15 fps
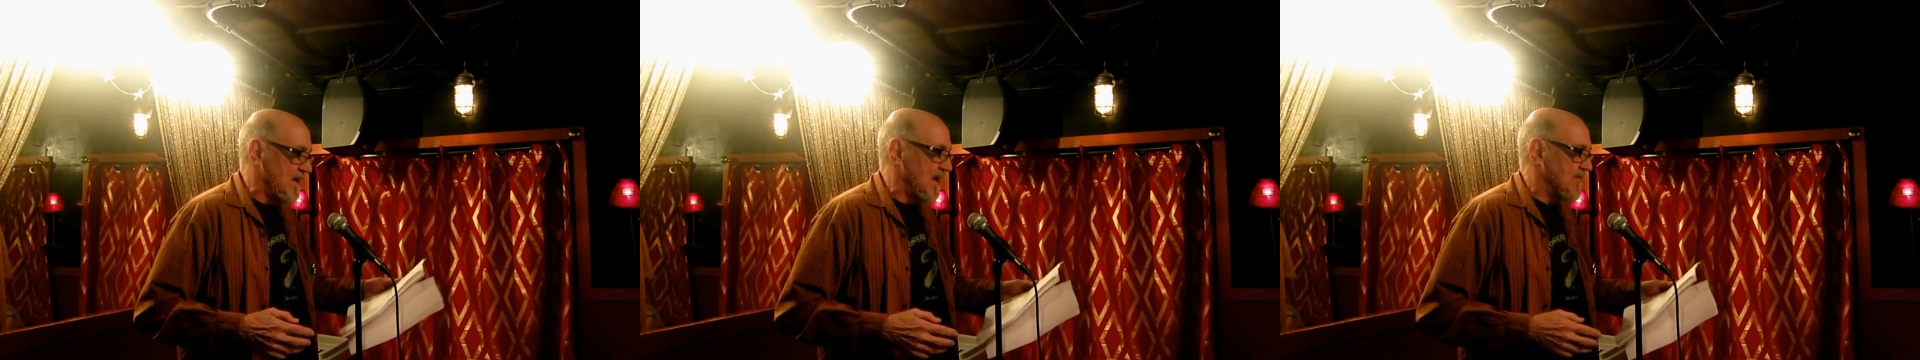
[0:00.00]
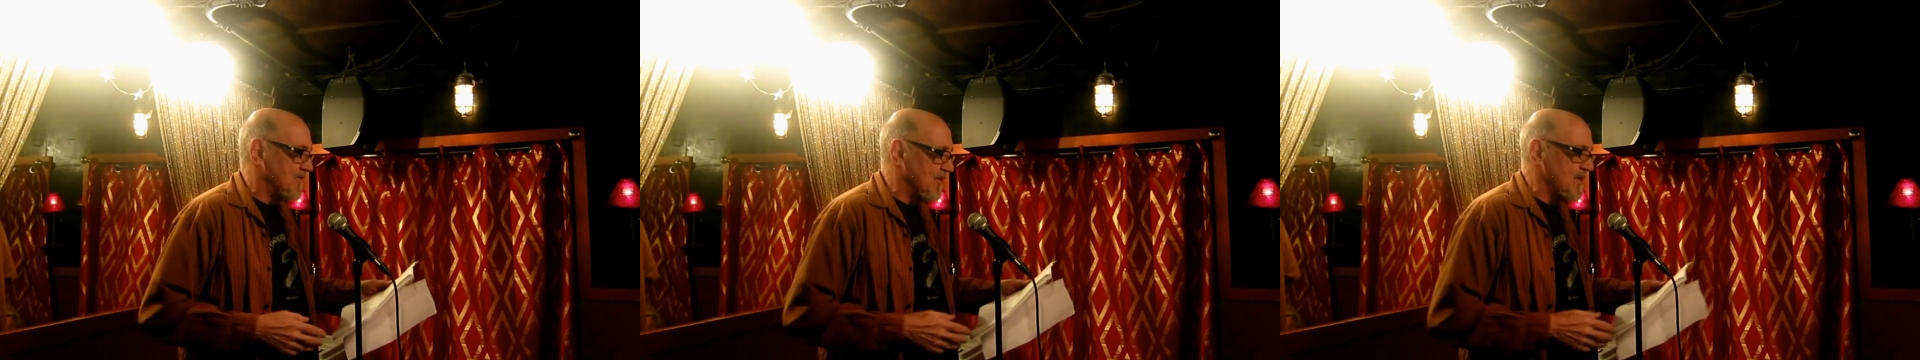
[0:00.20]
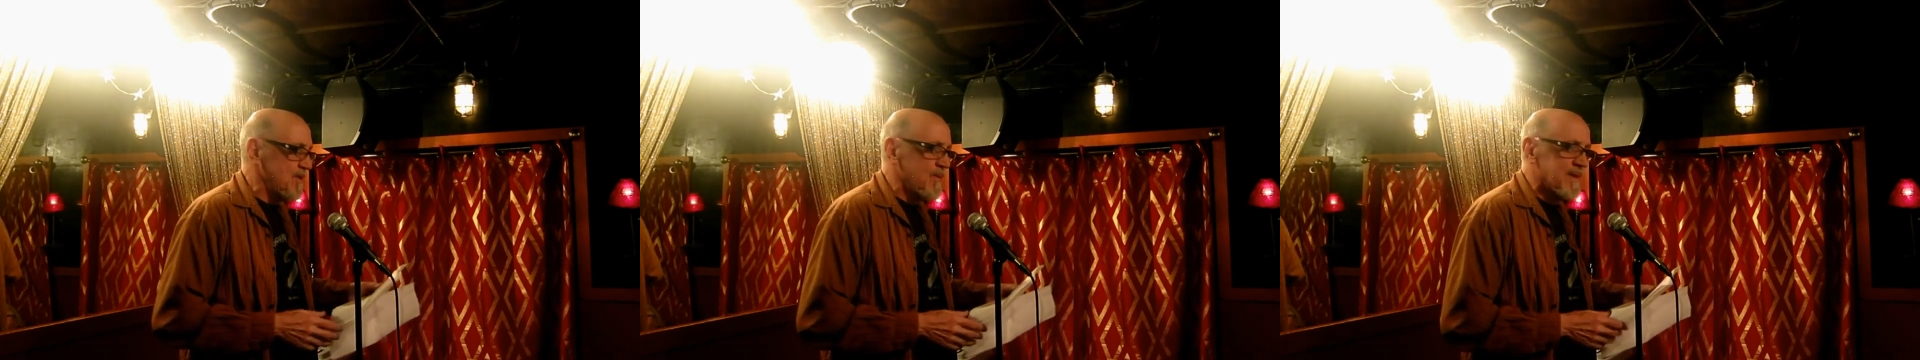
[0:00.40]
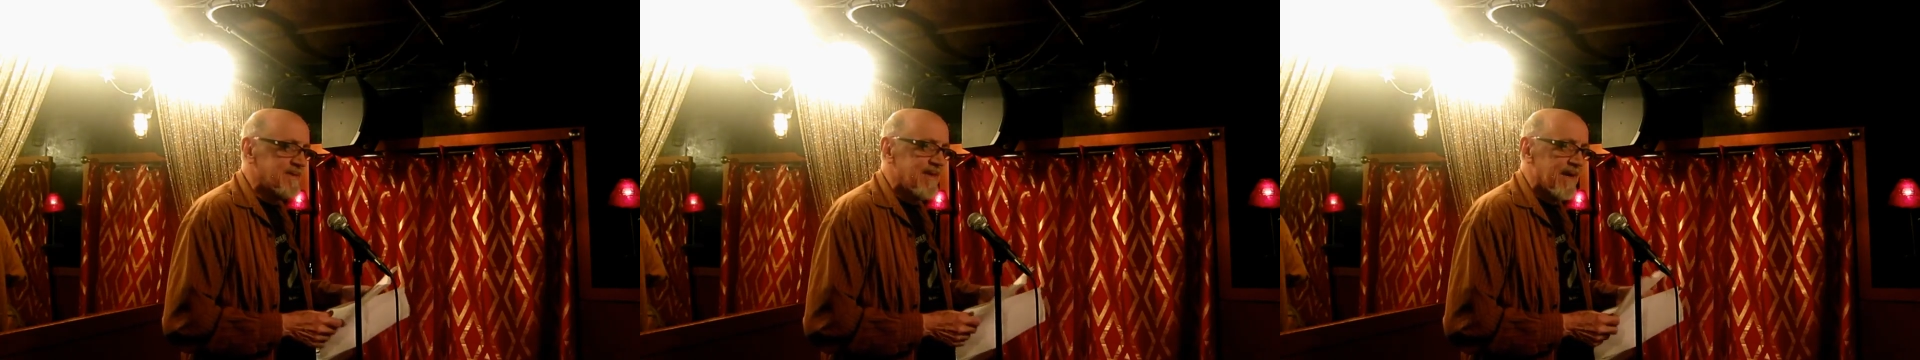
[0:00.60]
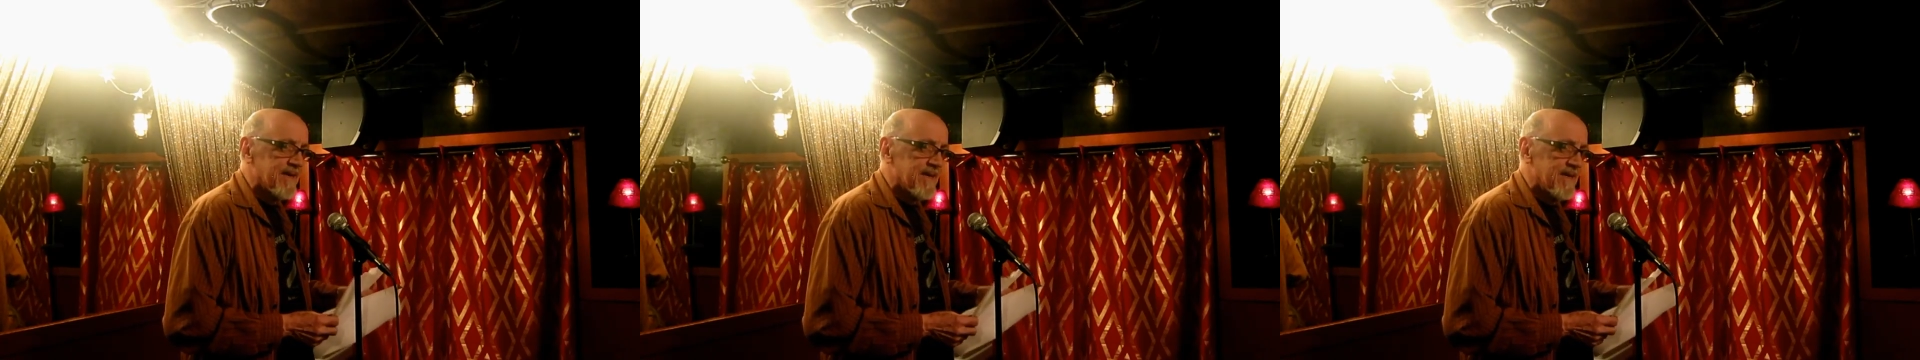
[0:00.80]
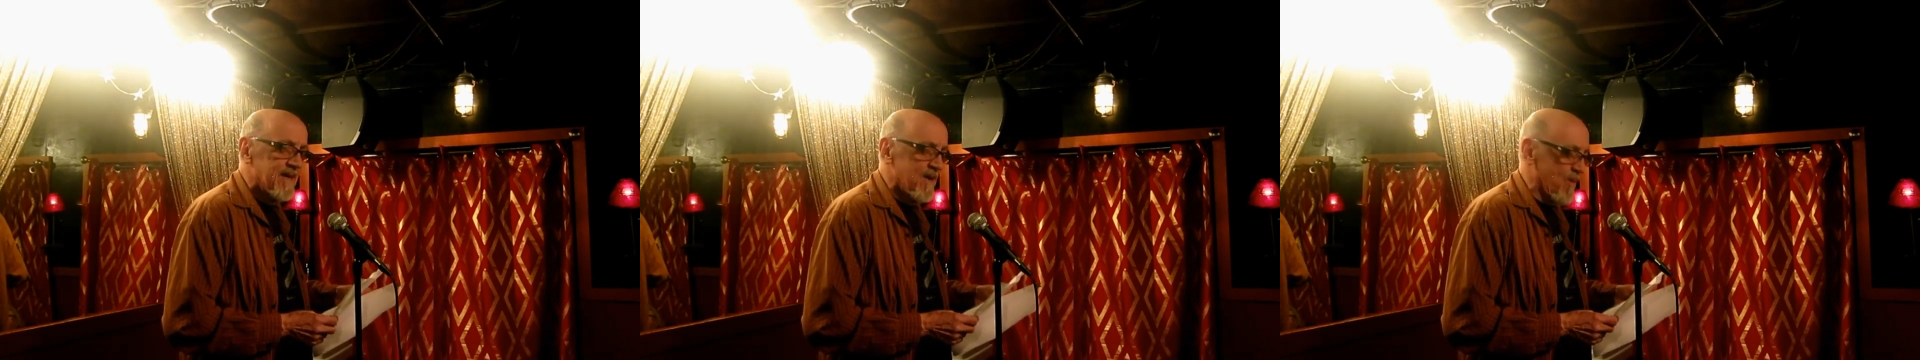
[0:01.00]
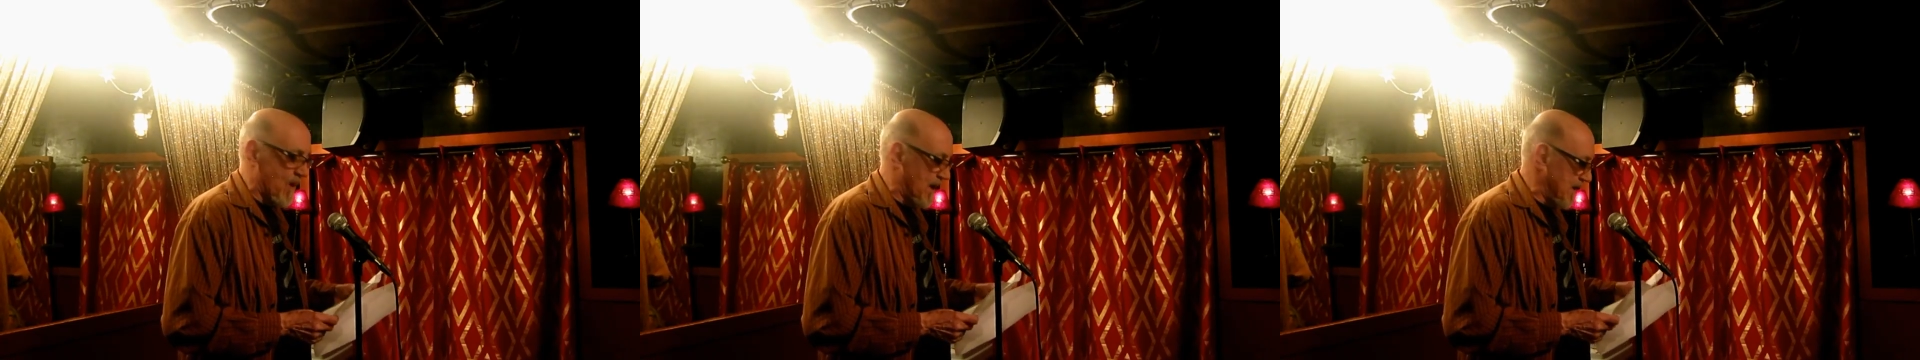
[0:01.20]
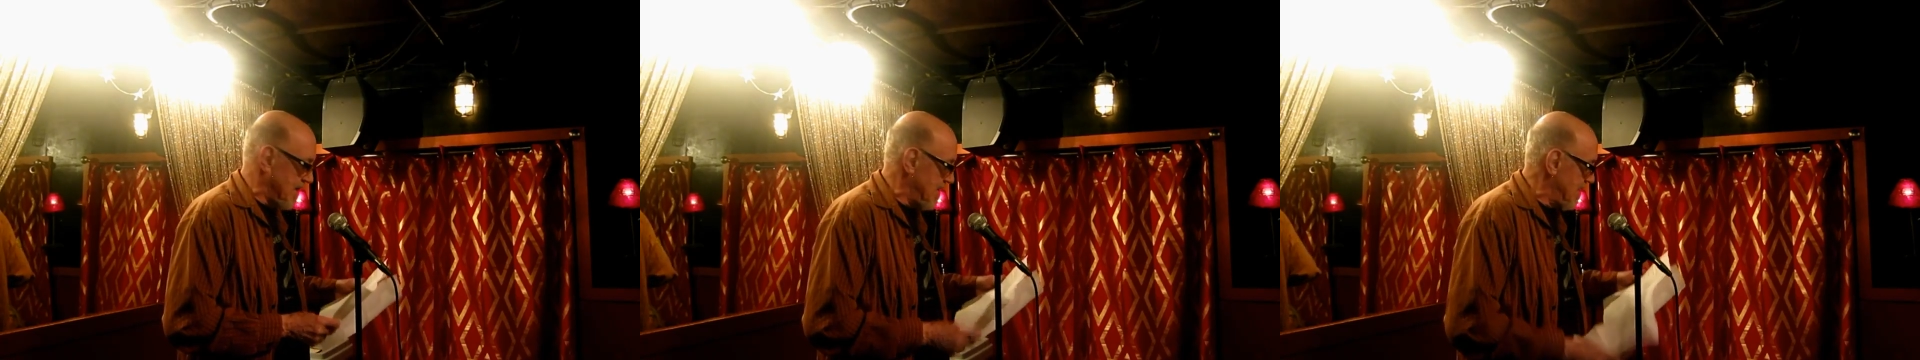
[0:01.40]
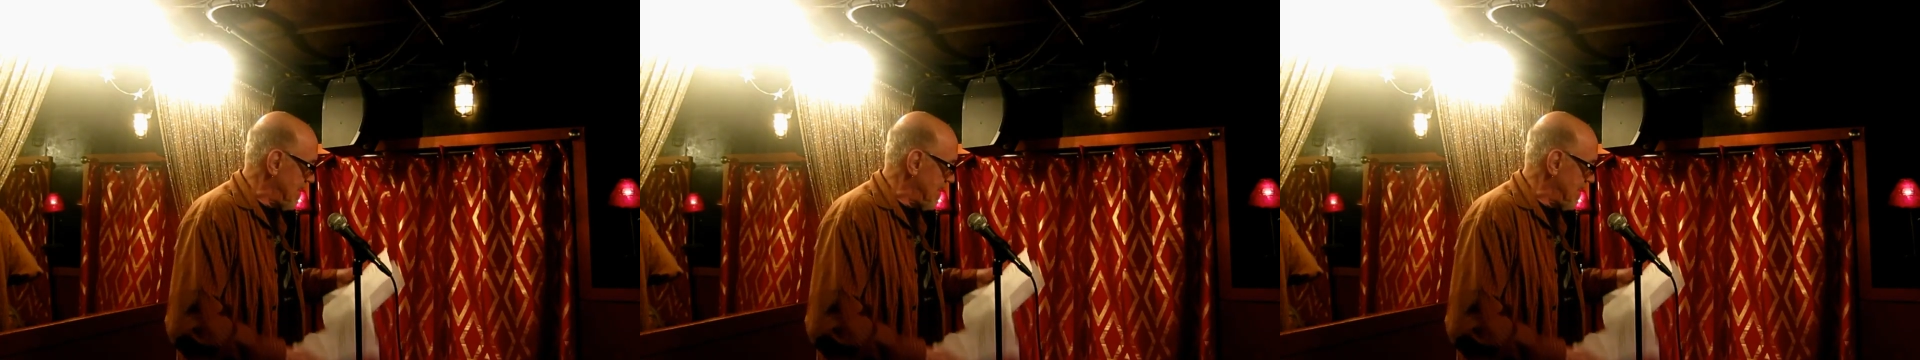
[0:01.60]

I thought you were dead anyway.